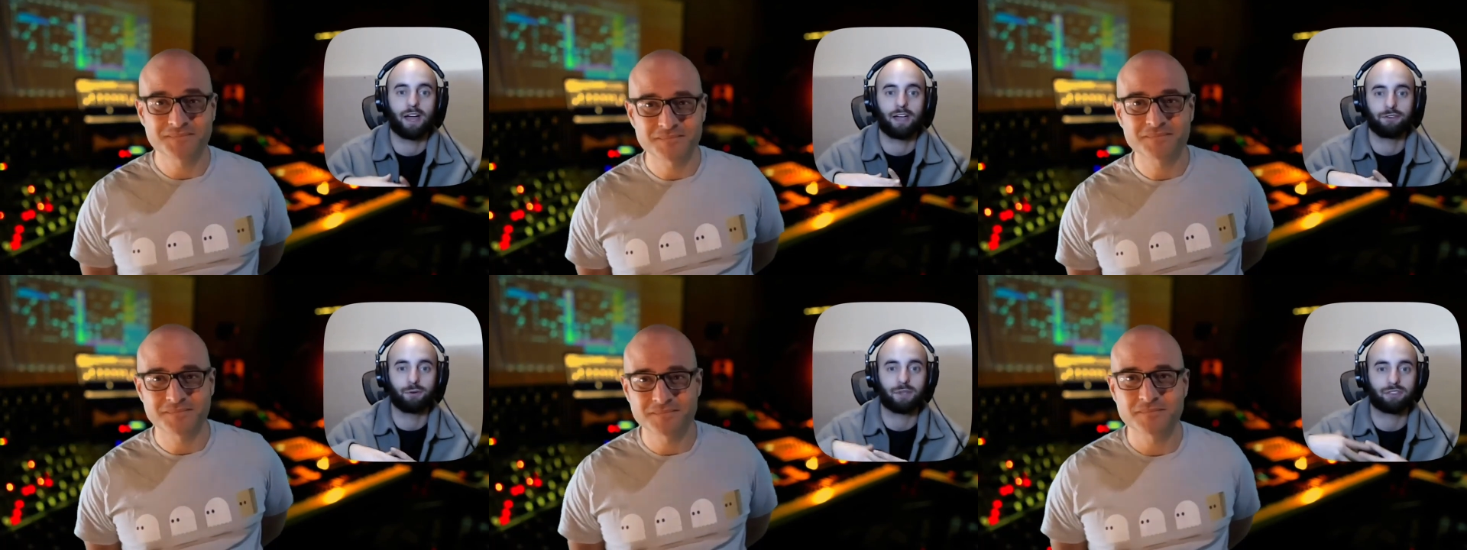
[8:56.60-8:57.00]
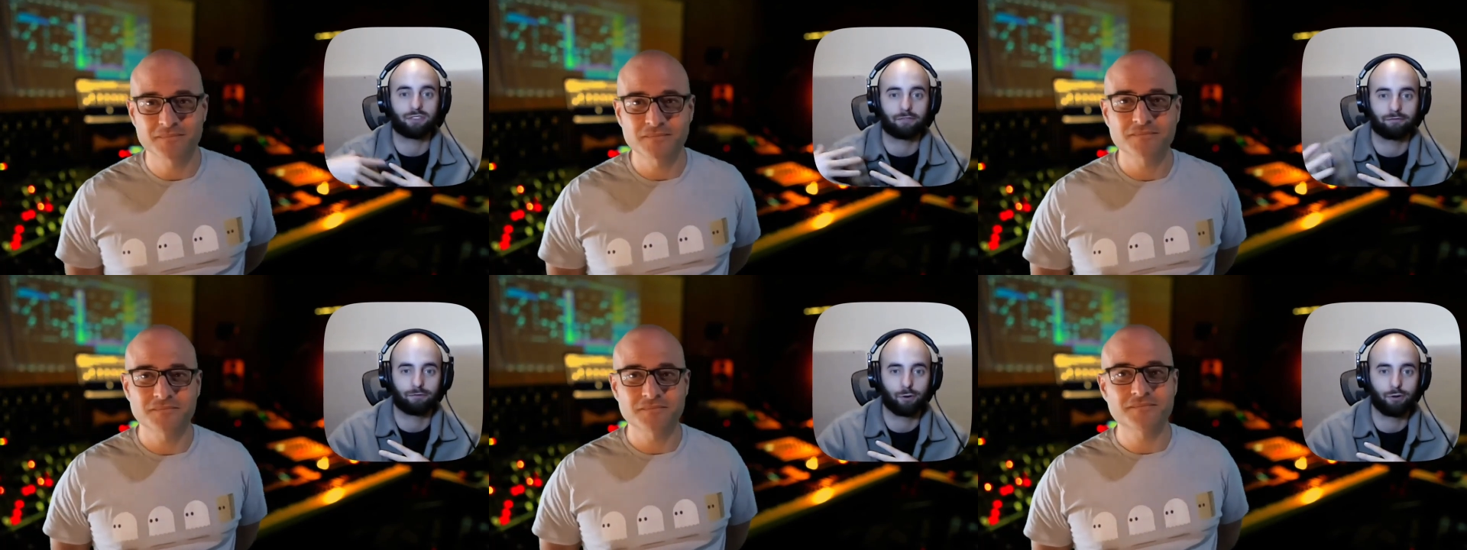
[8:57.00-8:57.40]
Speaker 1: that and you
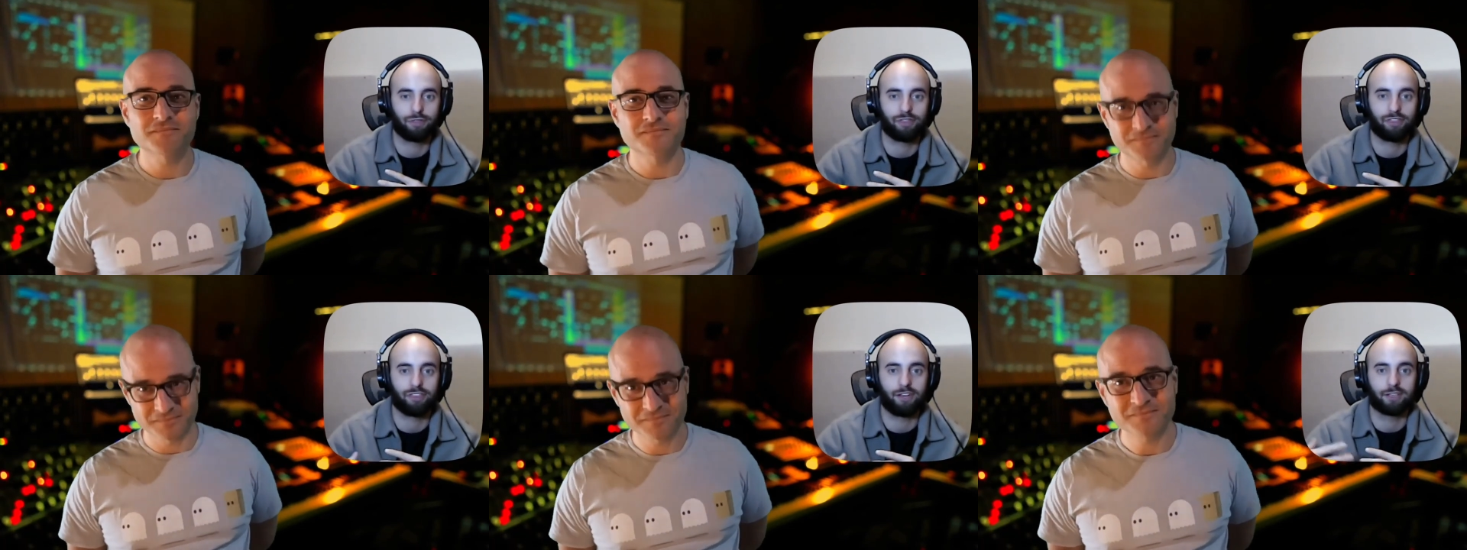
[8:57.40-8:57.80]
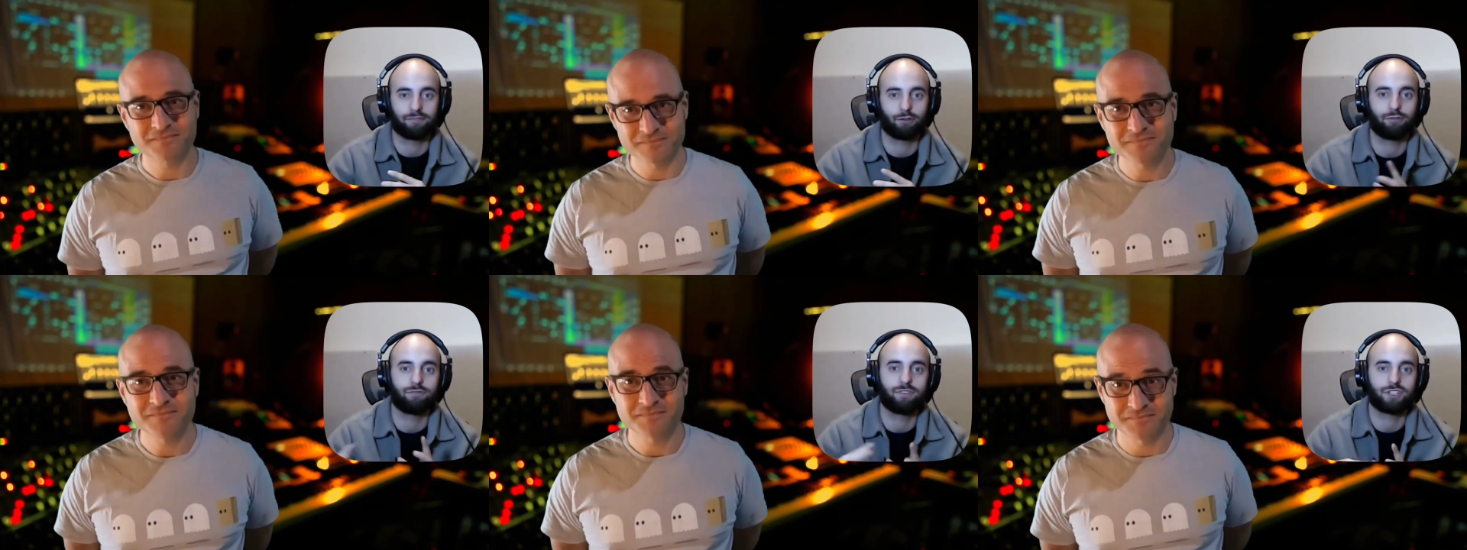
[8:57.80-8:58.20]
get the full thing, the
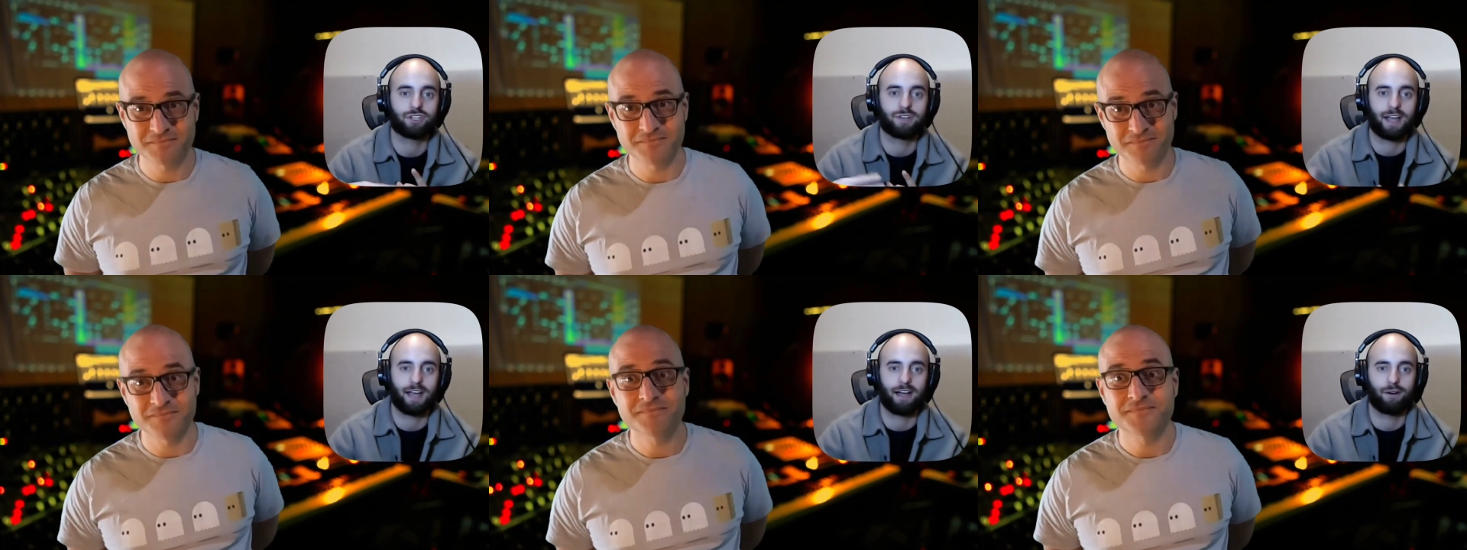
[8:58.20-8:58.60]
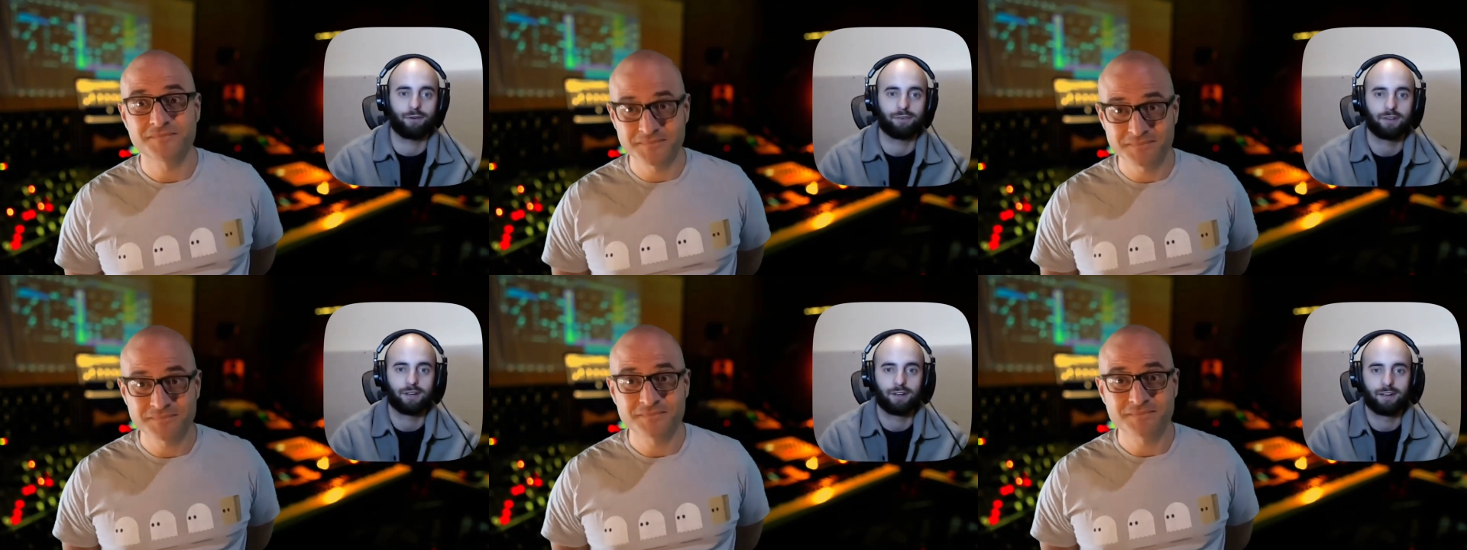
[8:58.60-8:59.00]
full vision
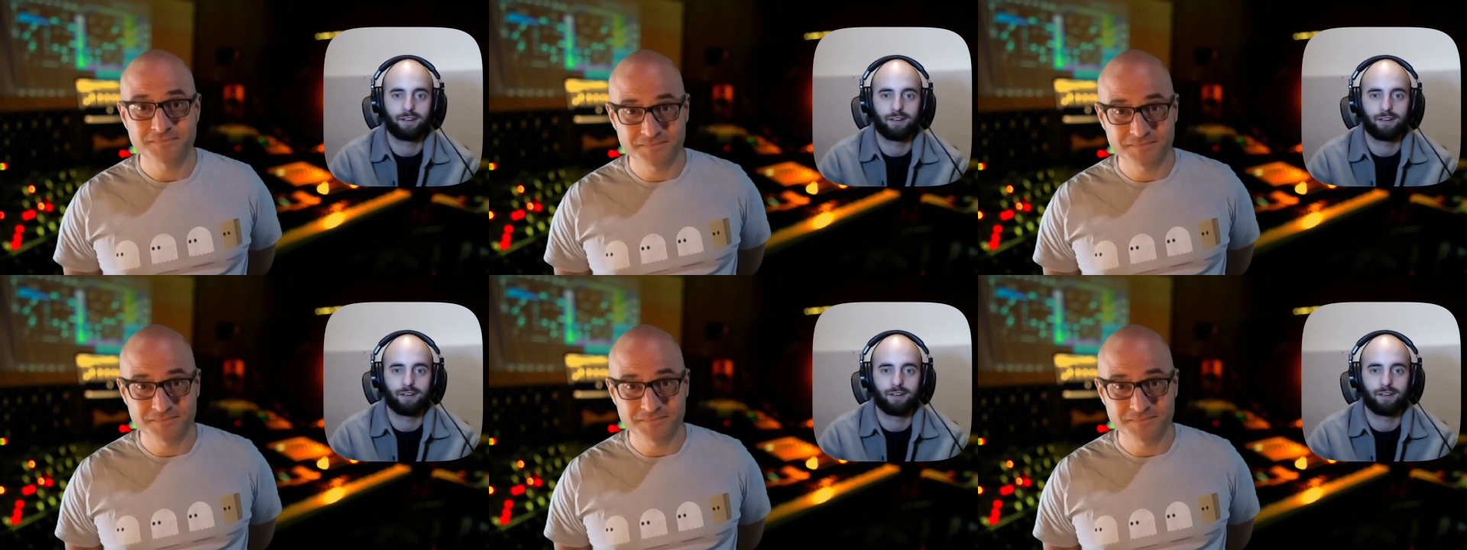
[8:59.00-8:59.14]
out,